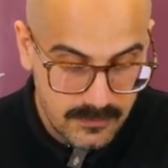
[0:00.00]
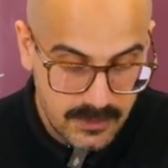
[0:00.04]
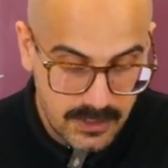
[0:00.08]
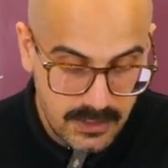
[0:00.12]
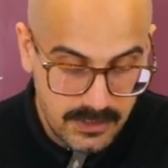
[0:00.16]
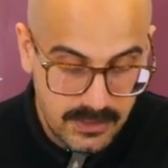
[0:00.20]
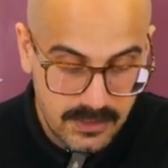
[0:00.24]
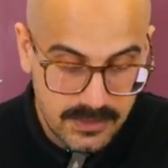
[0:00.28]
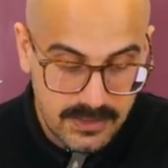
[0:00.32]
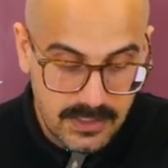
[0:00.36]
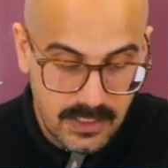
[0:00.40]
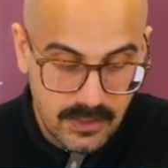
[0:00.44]

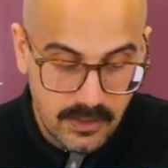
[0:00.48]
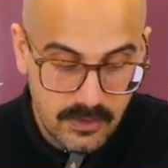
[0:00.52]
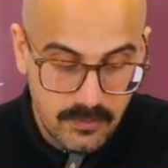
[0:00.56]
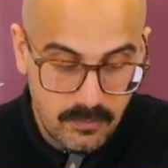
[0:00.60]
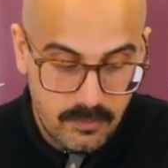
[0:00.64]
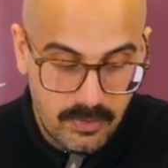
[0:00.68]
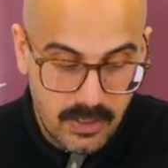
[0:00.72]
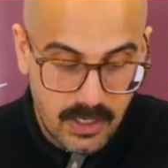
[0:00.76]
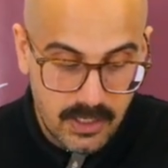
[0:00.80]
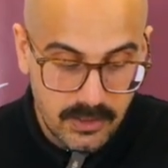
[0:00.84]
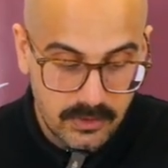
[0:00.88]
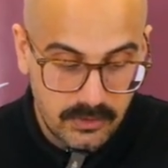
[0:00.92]
The second
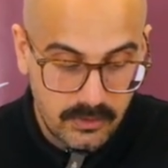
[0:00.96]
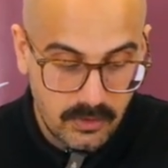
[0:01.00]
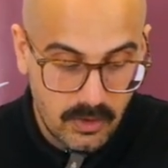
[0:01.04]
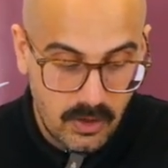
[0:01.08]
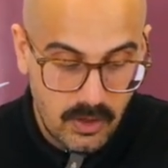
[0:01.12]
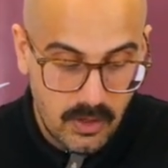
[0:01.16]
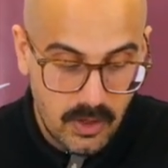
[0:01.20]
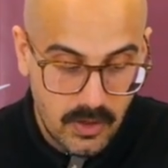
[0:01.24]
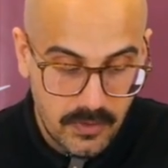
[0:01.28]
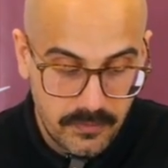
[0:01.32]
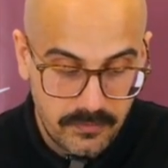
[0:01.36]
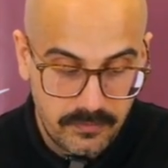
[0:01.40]
part
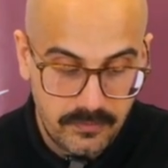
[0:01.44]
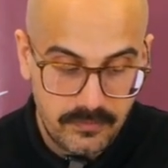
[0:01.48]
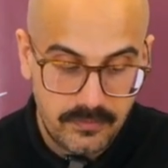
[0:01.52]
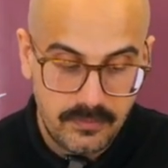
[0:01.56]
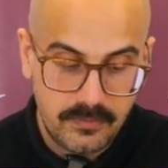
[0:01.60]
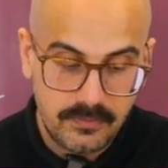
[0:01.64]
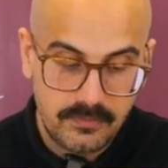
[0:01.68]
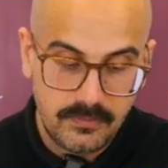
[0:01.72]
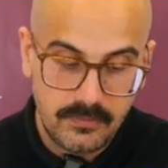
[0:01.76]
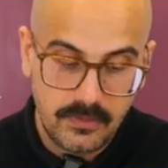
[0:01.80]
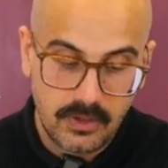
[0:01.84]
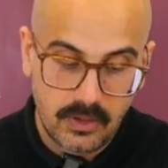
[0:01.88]
of
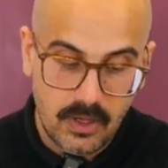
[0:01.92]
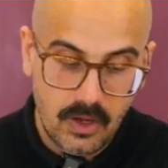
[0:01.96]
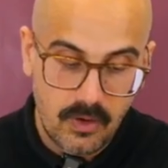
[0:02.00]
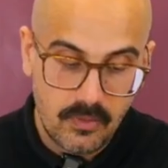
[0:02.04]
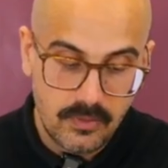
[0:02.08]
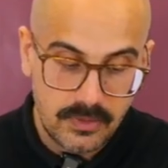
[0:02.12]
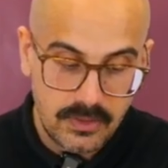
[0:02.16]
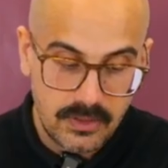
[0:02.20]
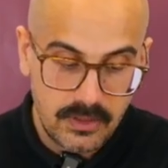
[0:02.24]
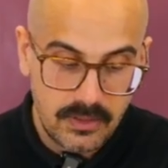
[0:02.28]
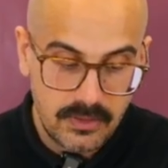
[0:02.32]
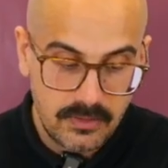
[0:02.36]
the
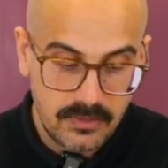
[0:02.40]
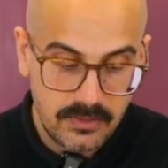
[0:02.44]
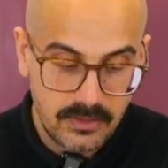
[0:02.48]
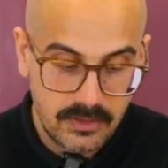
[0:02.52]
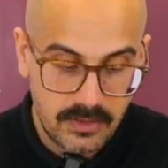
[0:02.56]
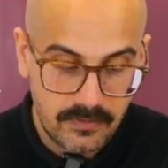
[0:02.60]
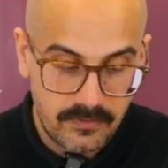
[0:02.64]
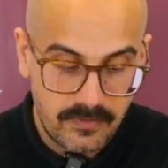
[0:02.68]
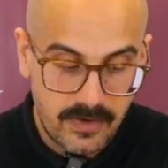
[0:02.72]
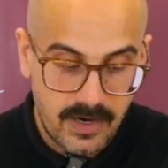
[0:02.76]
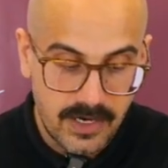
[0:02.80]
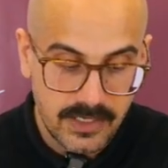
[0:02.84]
code
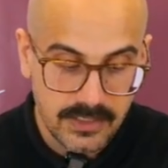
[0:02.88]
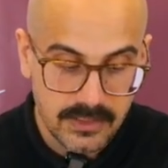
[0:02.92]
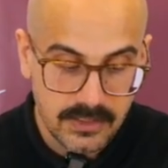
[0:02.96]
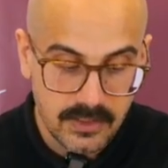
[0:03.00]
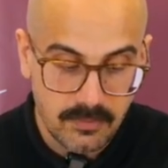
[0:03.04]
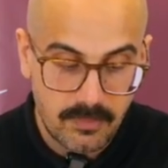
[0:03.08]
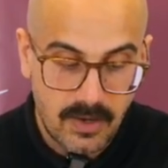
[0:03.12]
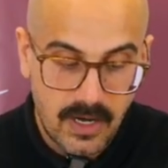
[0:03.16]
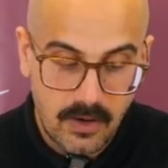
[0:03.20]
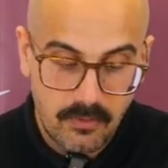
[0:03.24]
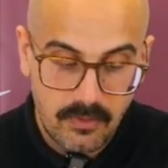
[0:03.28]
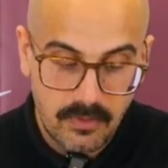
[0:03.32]
defines the
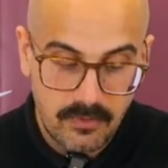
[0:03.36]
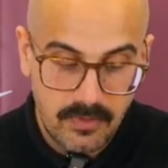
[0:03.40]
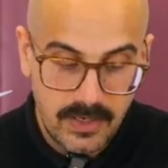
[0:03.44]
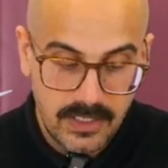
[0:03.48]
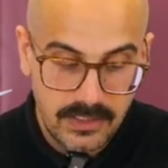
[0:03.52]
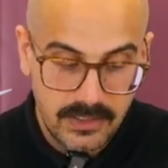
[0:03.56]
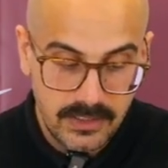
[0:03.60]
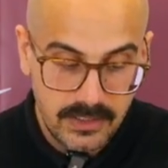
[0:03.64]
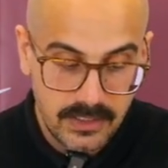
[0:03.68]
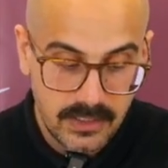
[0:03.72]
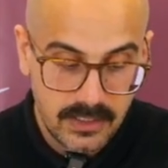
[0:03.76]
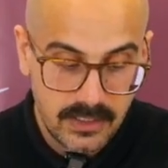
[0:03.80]
power
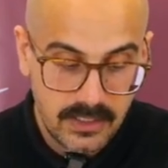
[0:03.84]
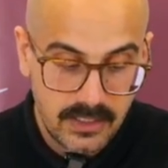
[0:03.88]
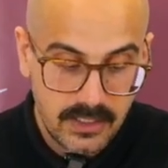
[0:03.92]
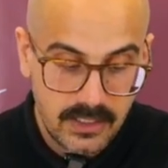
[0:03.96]
rating.